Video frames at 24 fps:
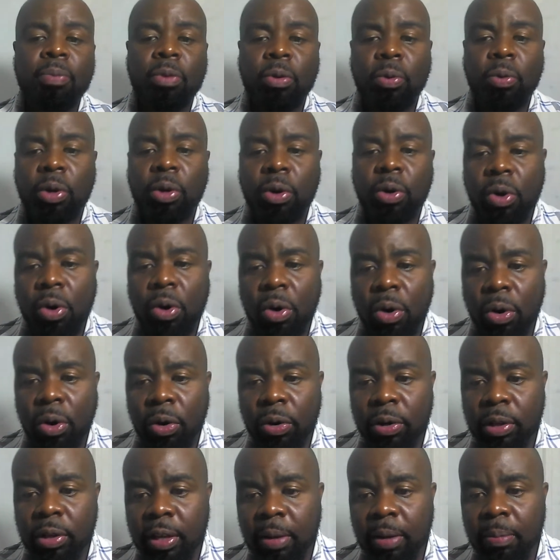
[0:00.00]
We go
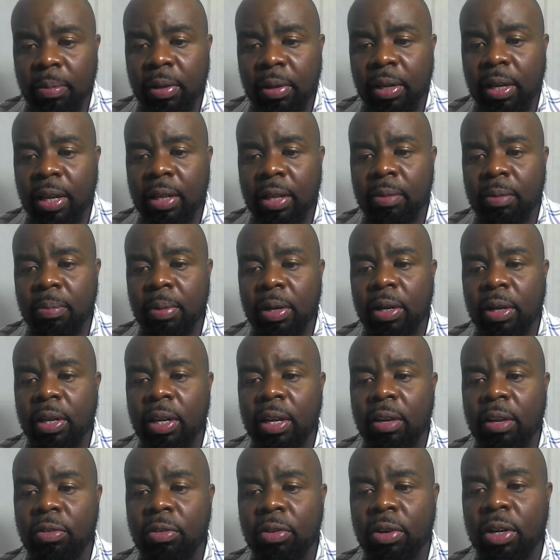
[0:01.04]
on substance
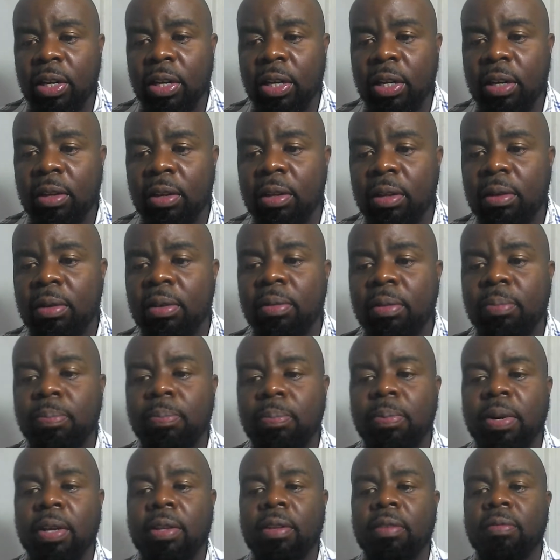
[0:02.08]
medication in this
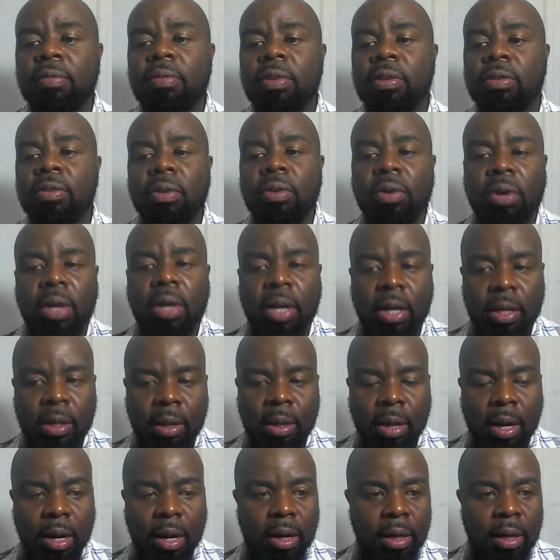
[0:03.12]
depressive disorder is
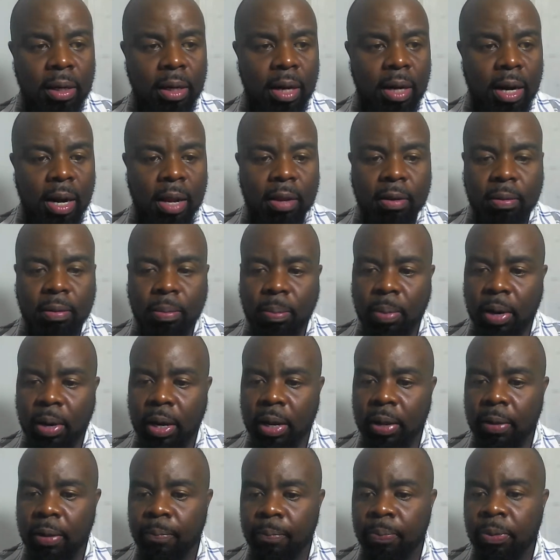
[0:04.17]
characterized
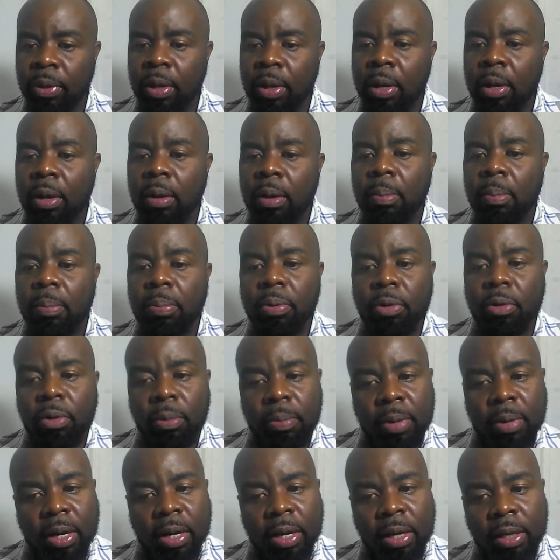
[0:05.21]
by
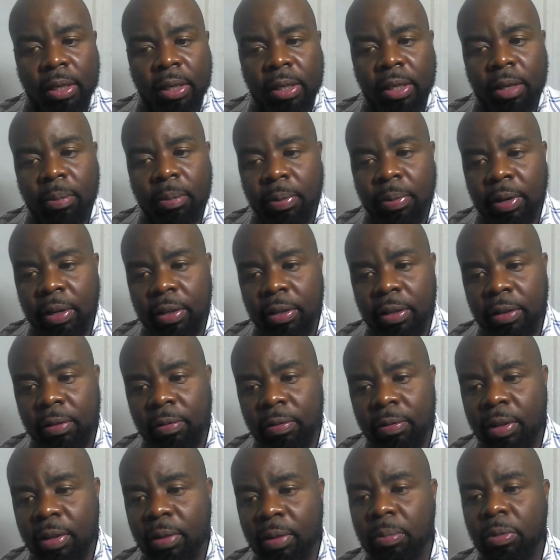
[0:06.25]
prominent depressive
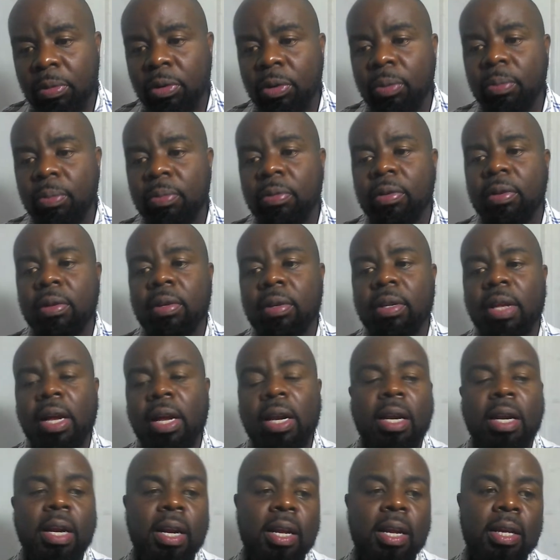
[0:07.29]
symptoms,
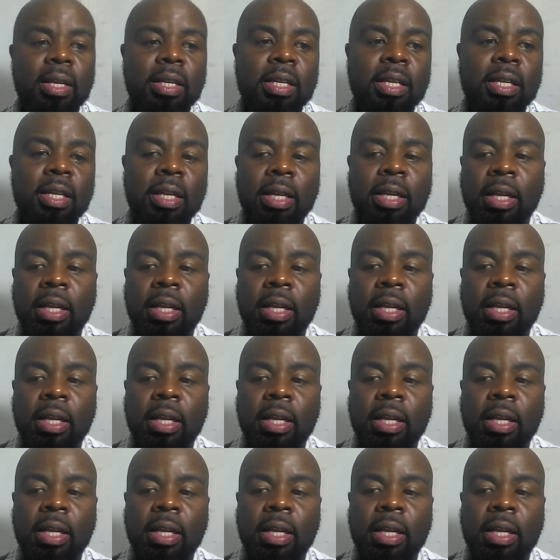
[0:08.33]
sadness,